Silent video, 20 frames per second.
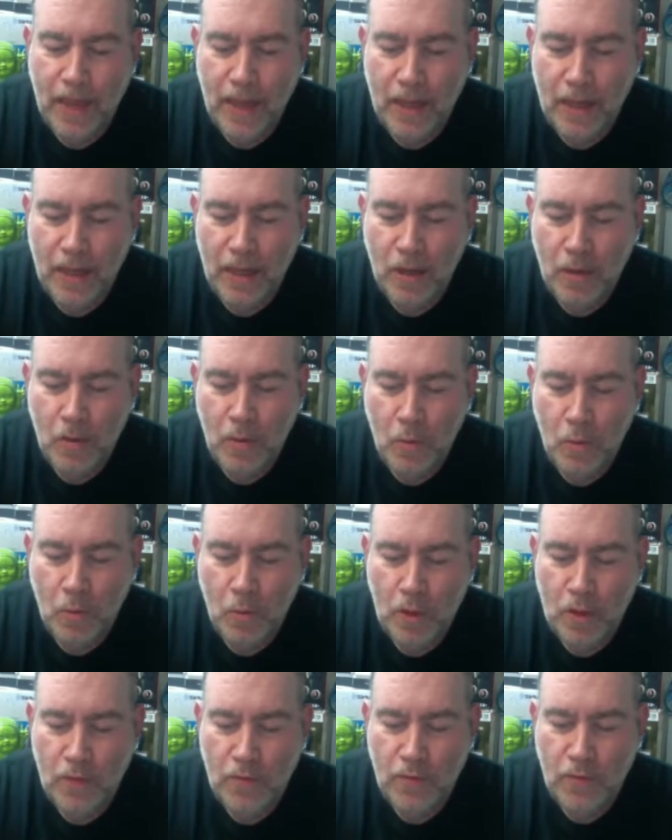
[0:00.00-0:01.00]
a
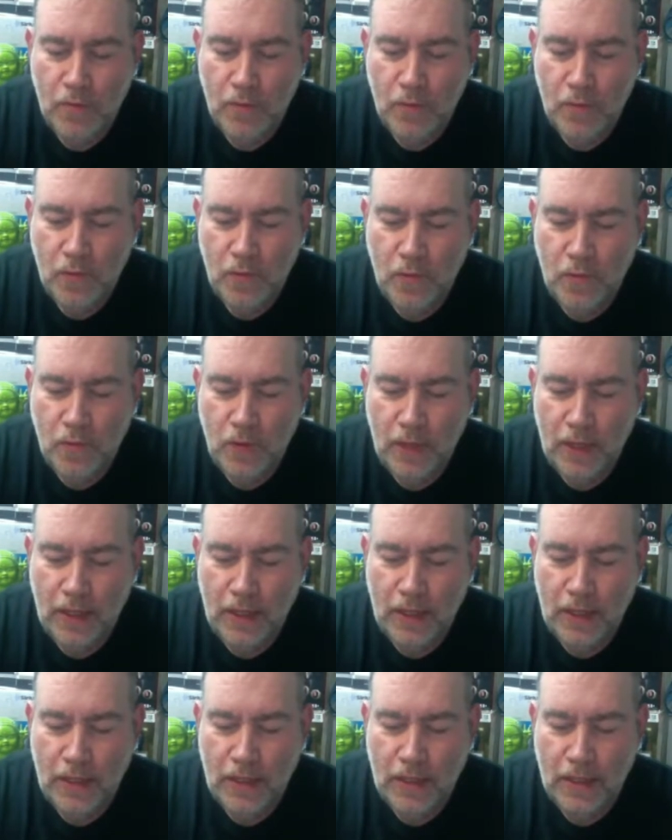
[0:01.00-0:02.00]
wonderful
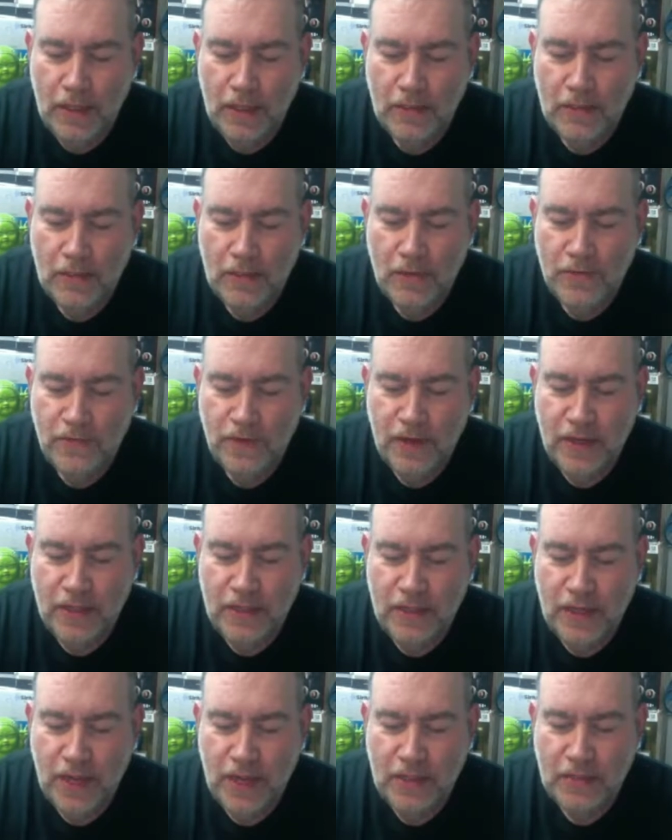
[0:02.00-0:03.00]
lady that has a
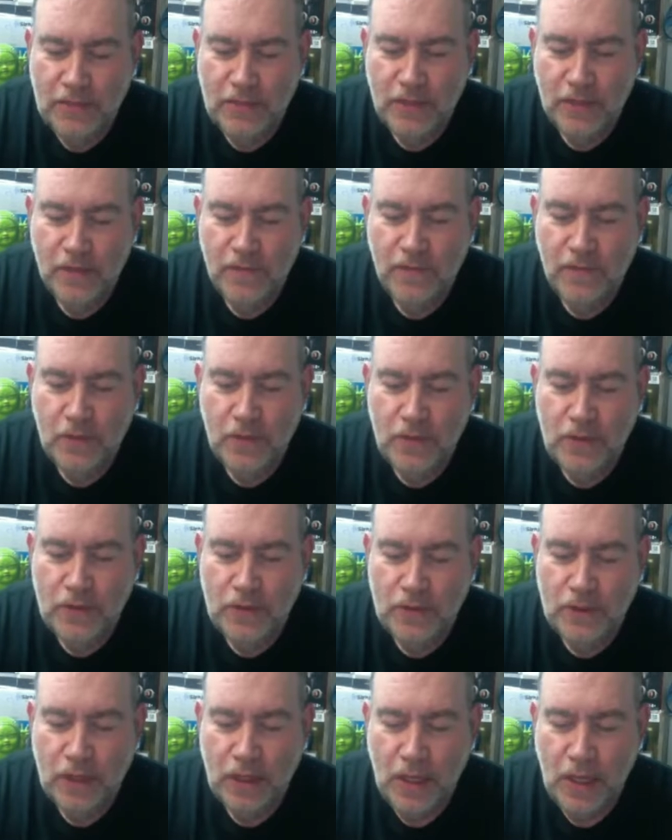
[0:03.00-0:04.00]
fantastic
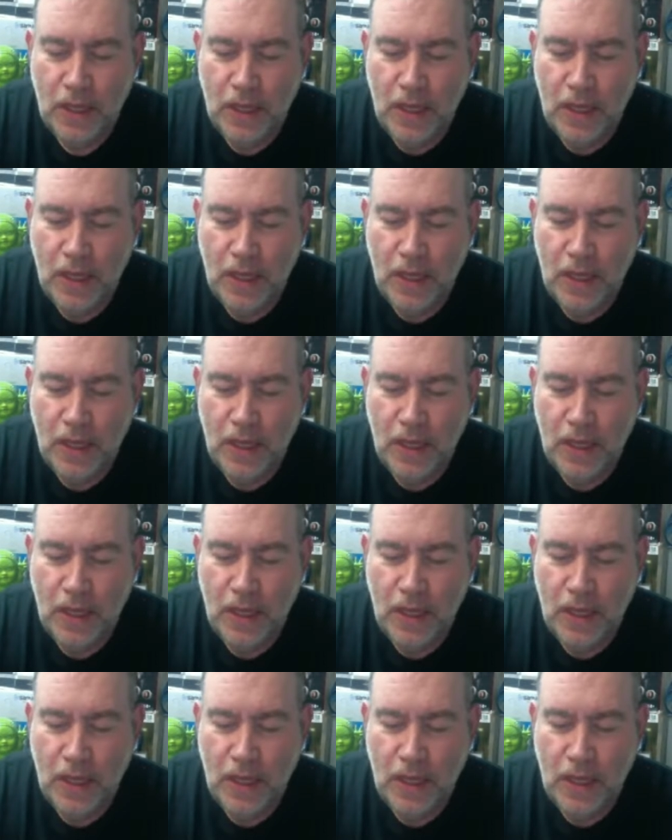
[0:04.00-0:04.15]
voice.